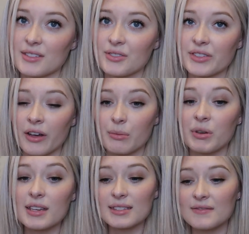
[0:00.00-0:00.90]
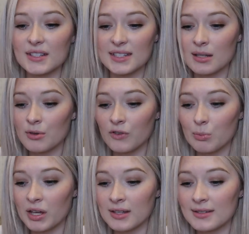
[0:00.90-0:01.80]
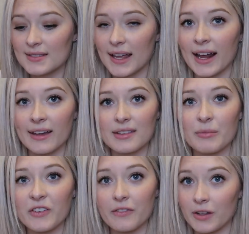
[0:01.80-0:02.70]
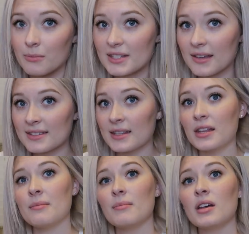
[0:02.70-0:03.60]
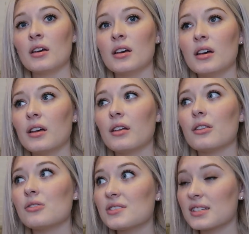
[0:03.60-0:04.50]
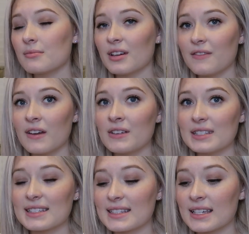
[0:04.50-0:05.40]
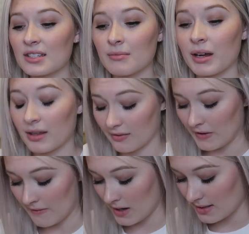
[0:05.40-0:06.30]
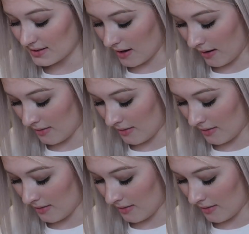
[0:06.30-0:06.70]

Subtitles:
You saw the Piece of Disney Movie pins that had the film cells in them. Those are some of my favorites. These are my other favorites.